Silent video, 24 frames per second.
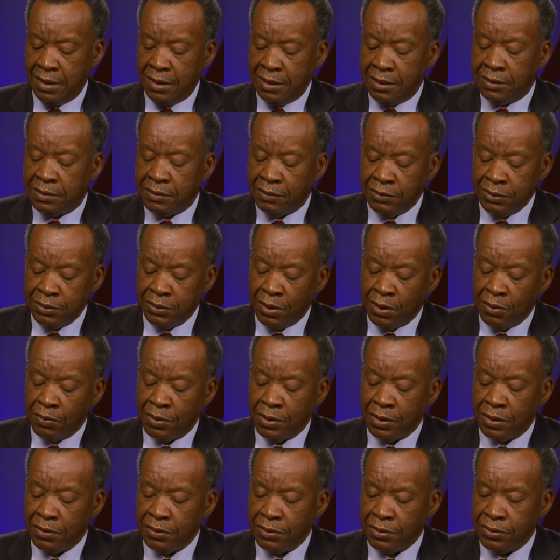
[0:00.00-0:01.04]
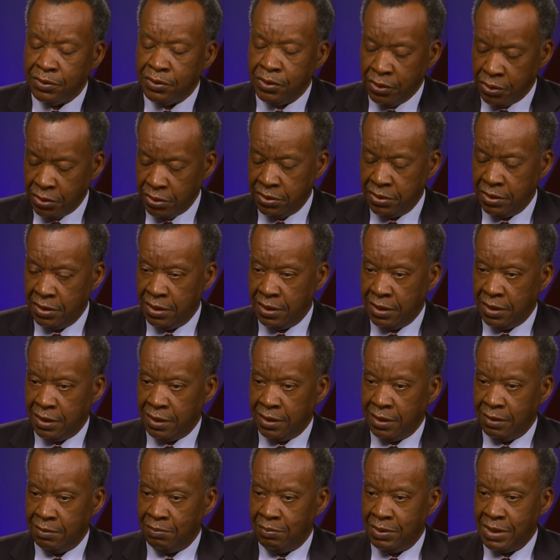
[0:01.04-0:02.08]
So you don't want to go to church.
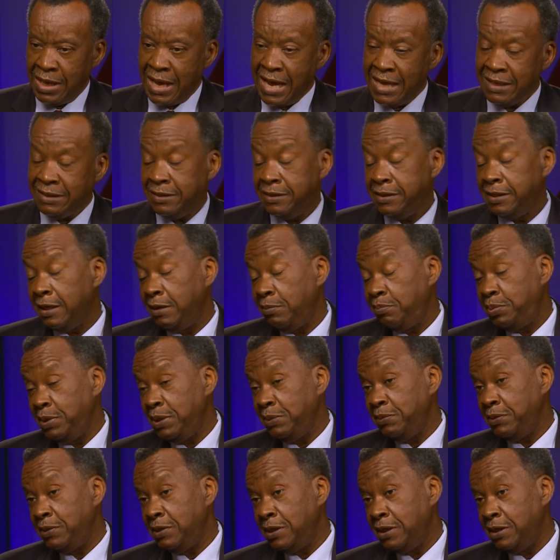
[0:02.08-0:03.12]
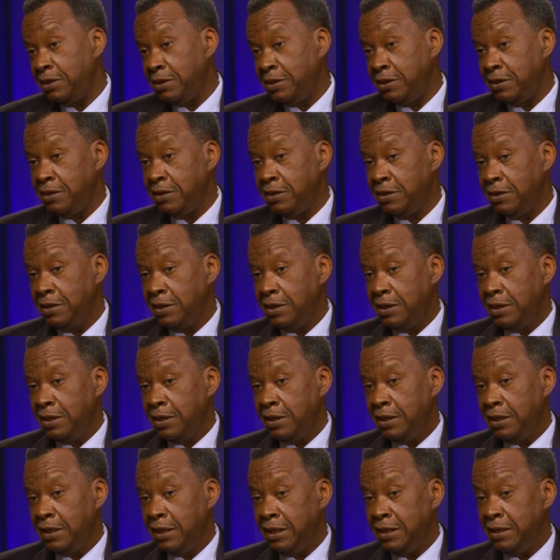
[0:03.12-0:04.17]
But I tell people this here,
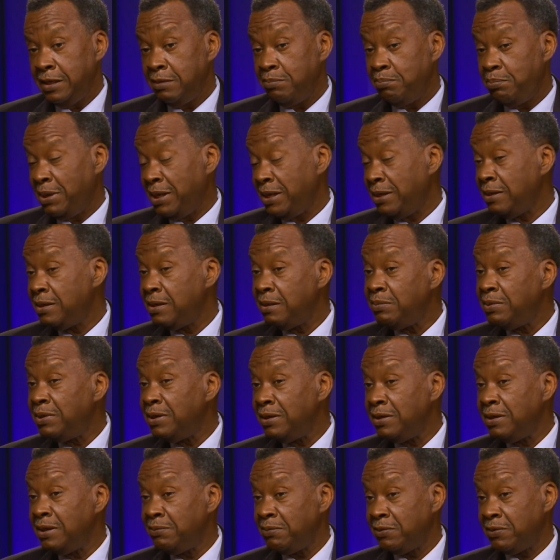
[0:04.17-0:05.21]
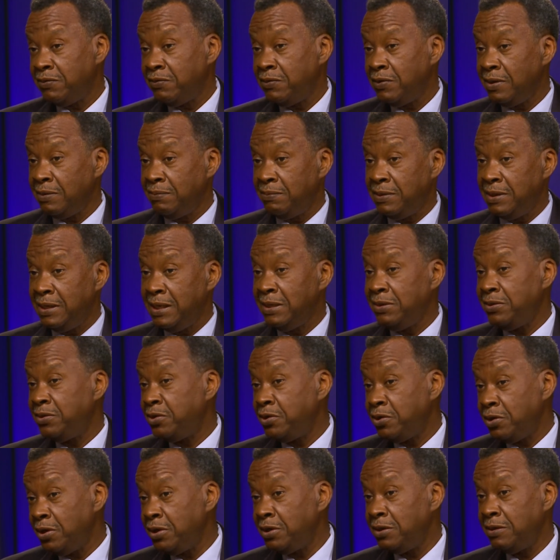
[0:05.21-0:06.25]
it is better to be a hypocrite in
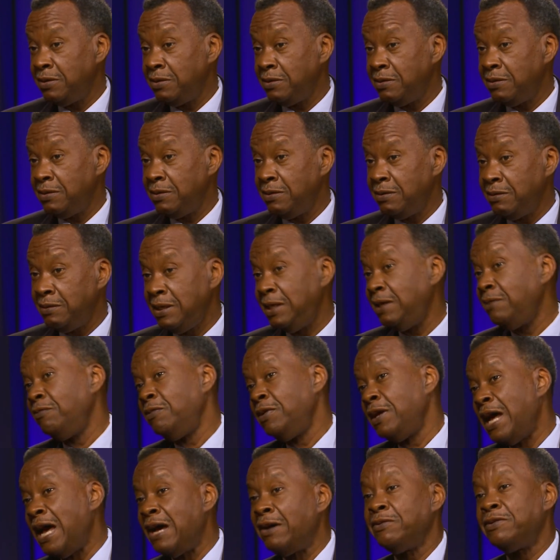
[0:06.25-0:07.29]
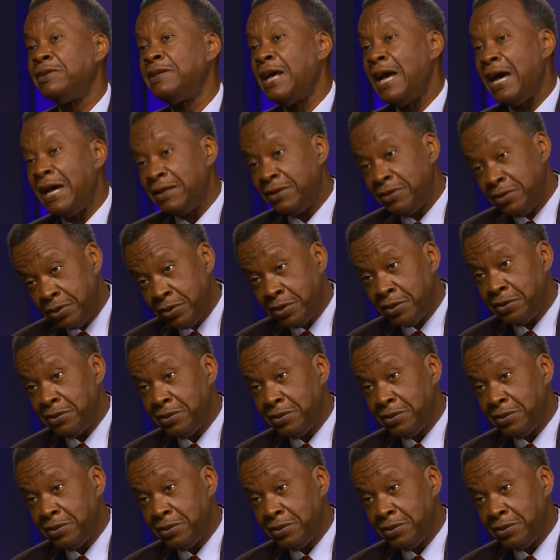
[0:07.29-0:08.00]
church than outside the church.